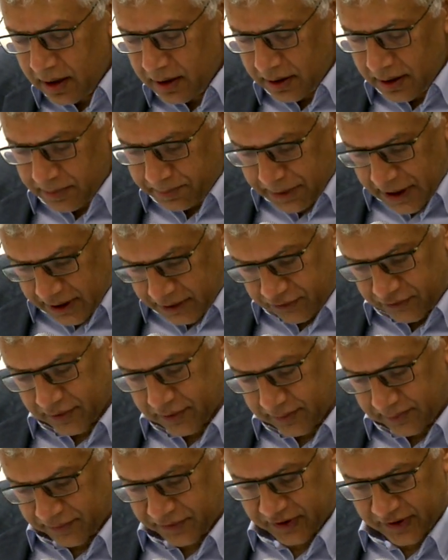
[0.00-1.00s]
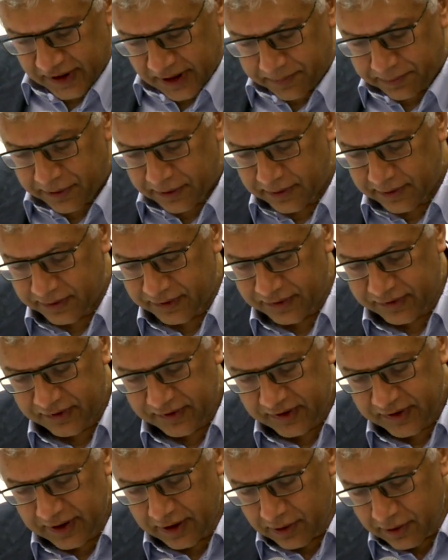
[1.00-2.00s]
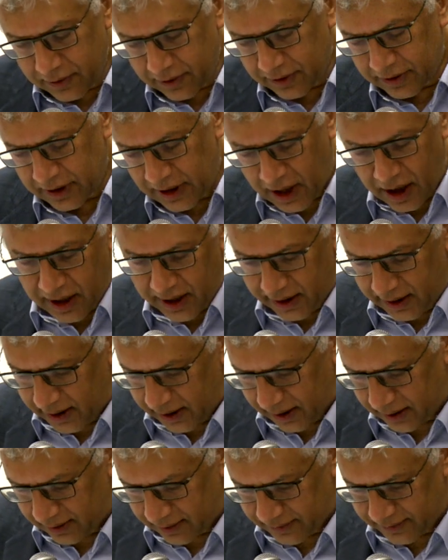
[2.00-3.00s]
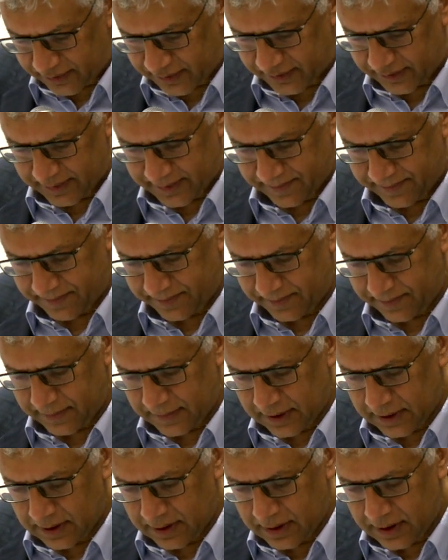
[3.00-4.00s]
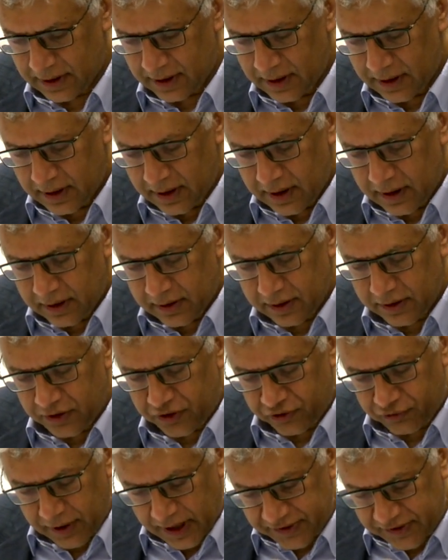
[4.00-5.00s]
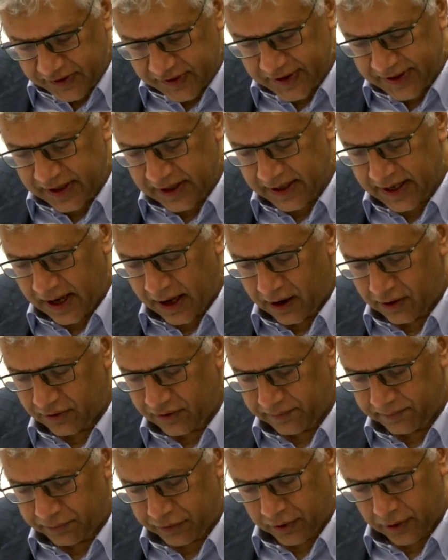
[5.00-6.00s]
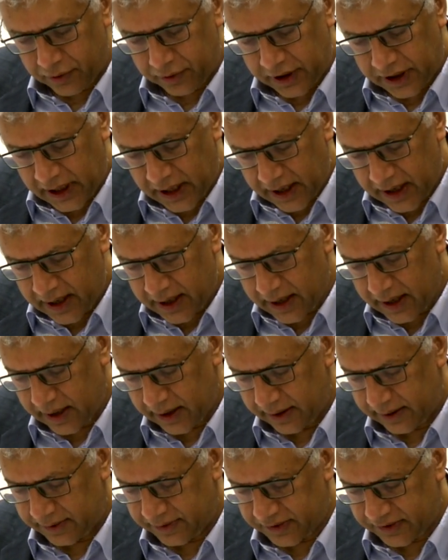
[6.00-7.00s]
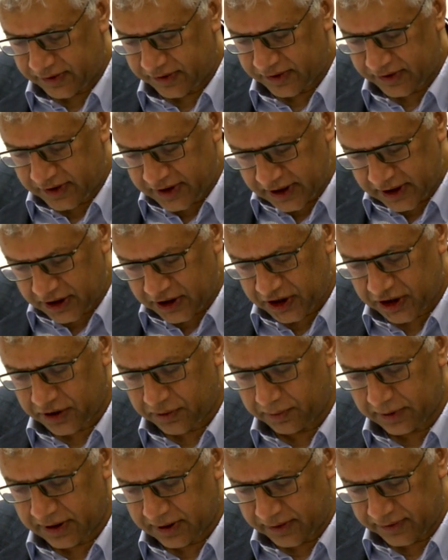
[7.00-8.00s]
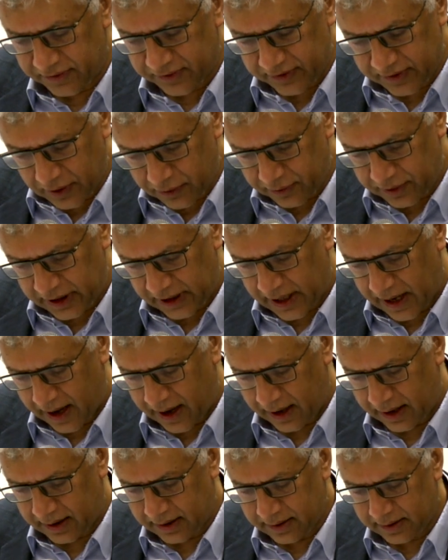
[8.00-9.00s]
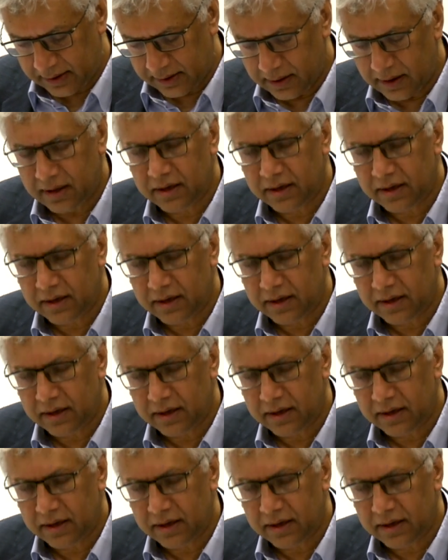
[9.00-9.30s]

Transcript: The bedroom slippers, silk linings, the dressing gown of brocade stitched with the zodiac,